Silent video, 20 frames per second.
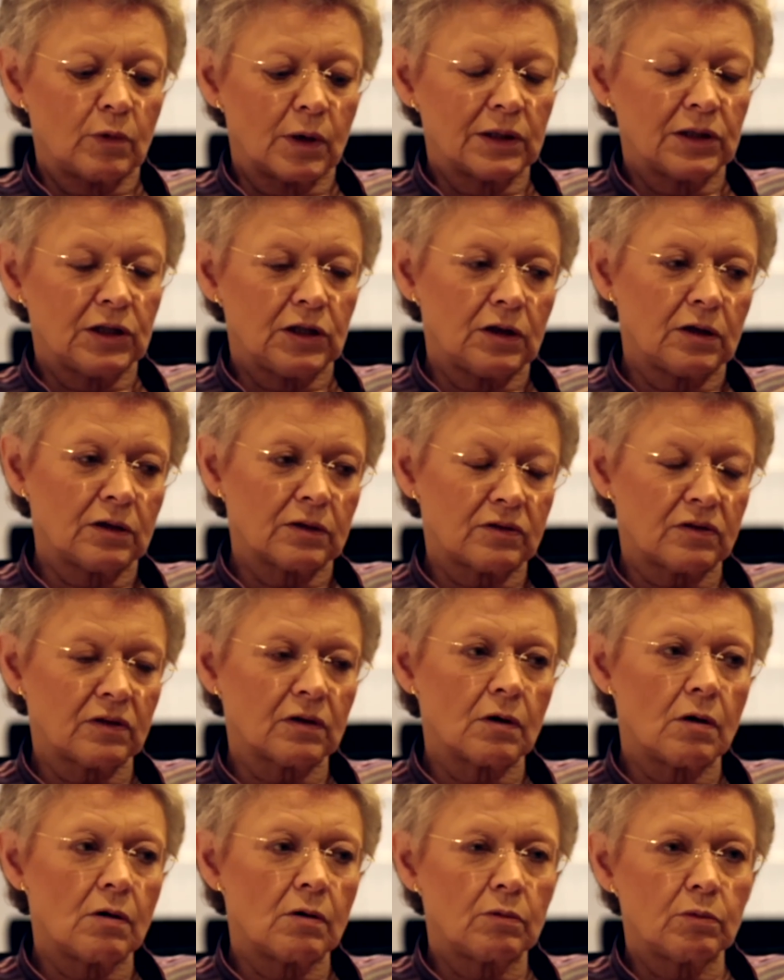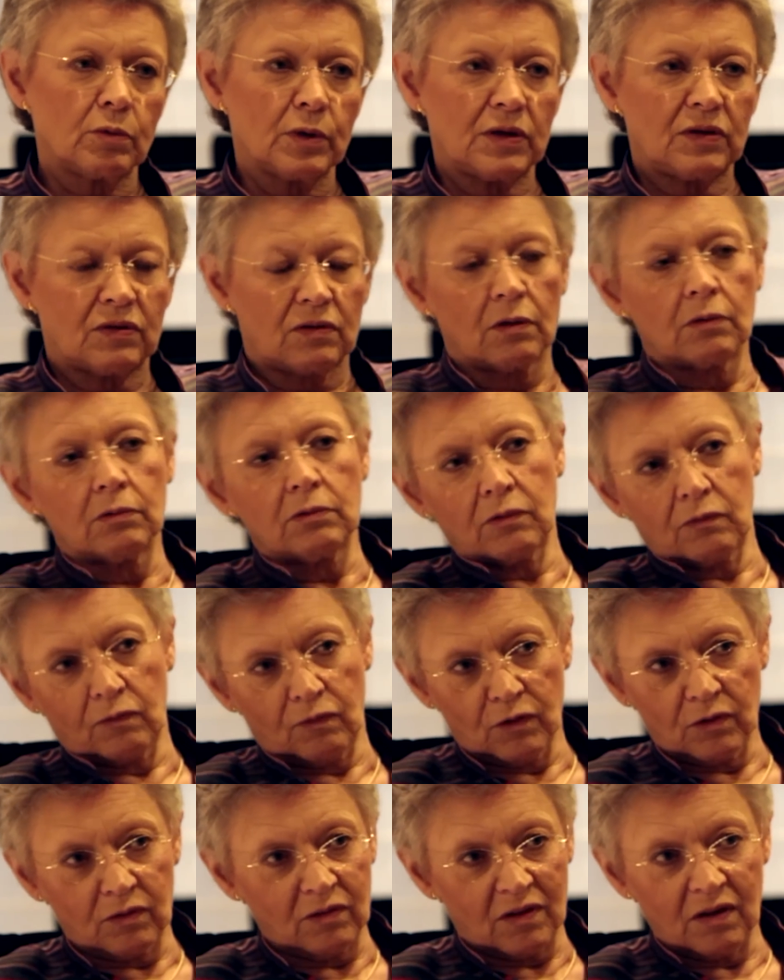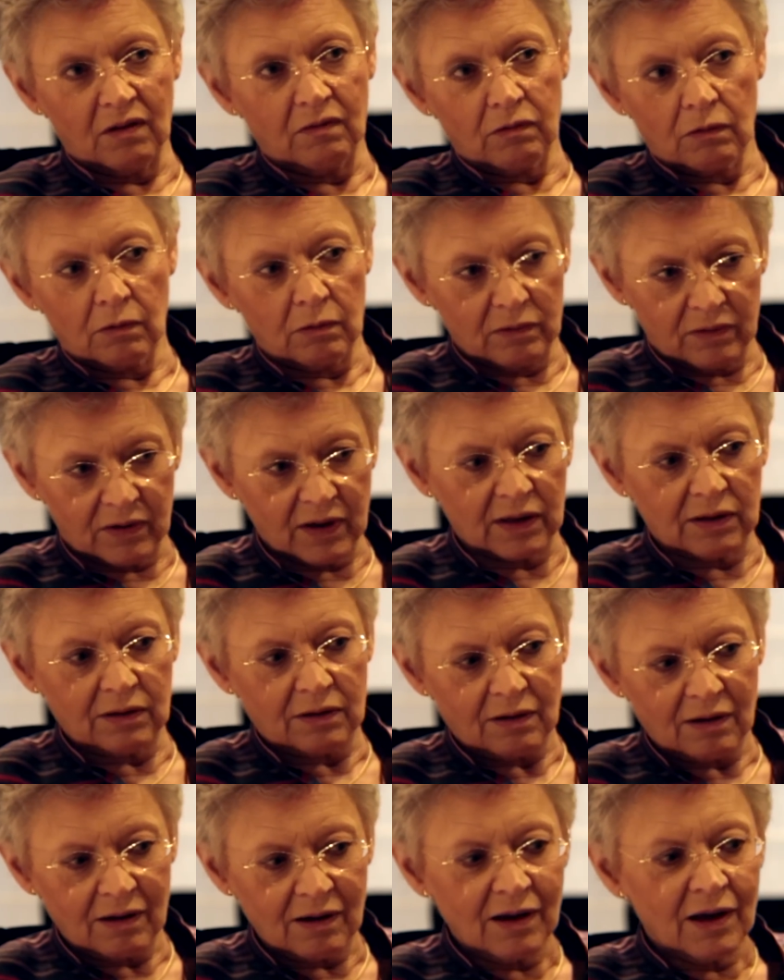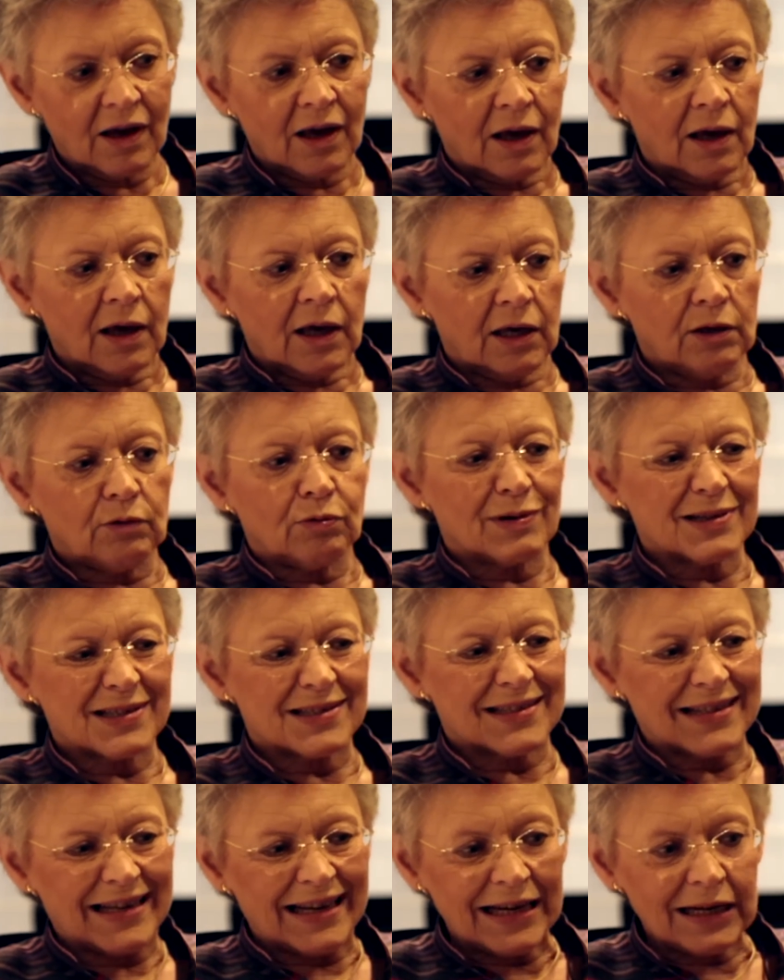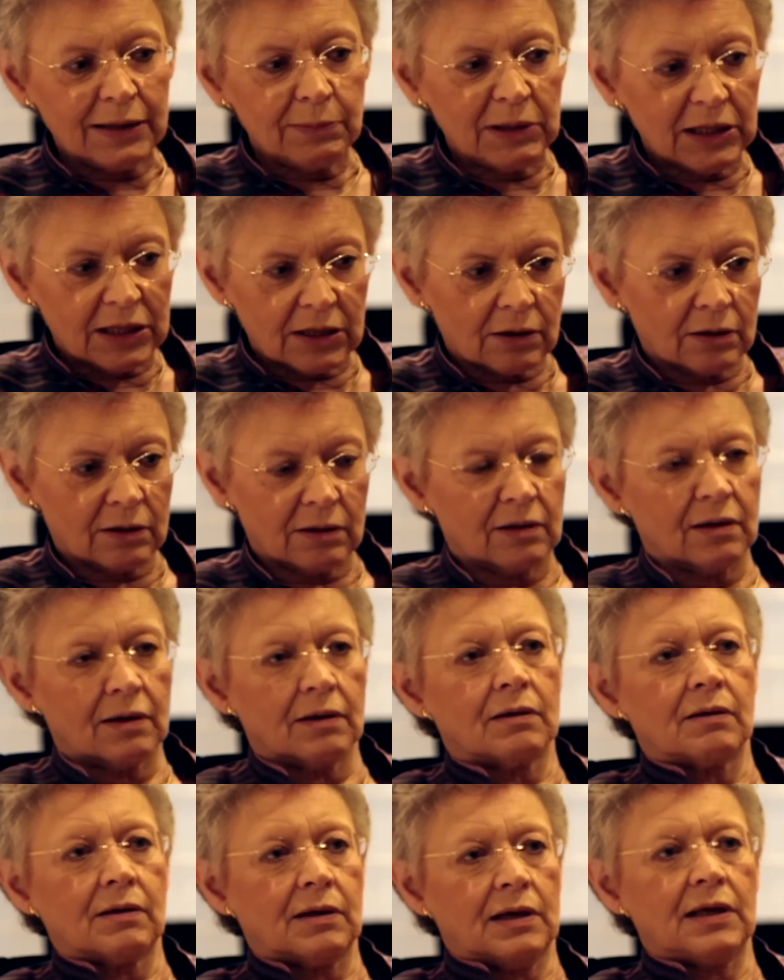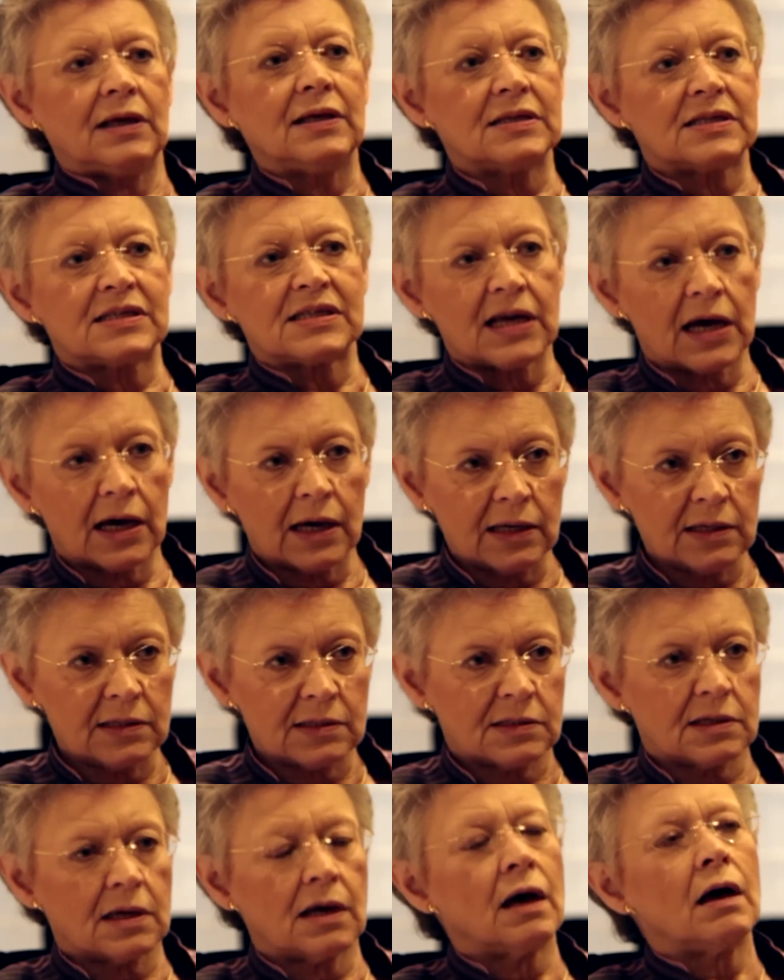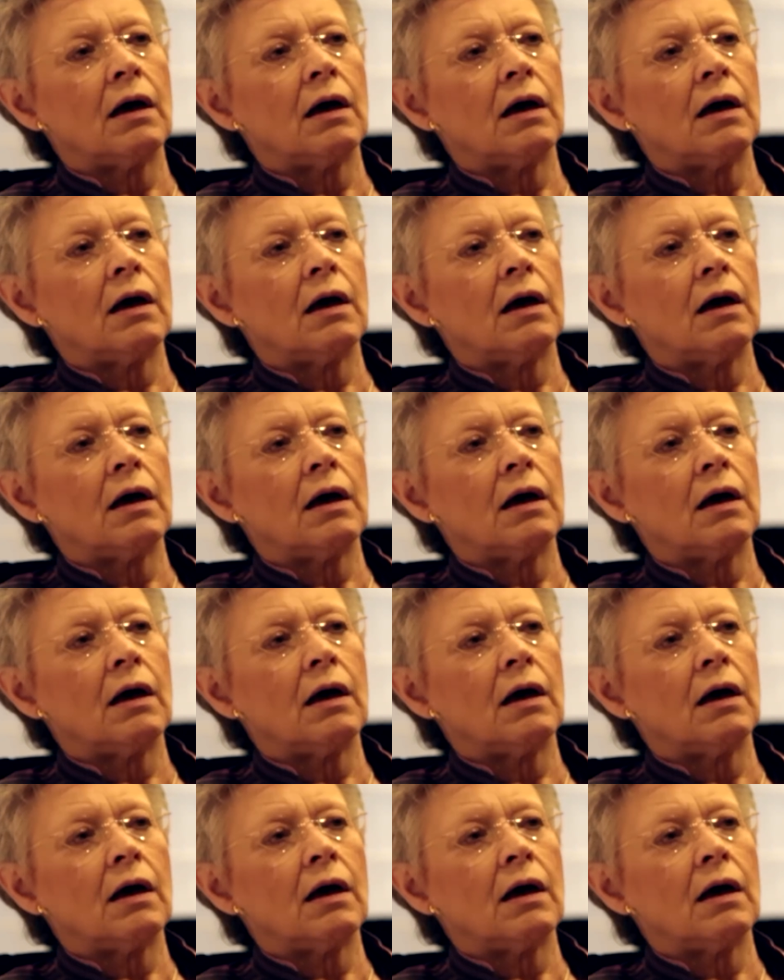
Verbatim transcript: uh, years ago, we thought, first of all, that uh, it was limited in size.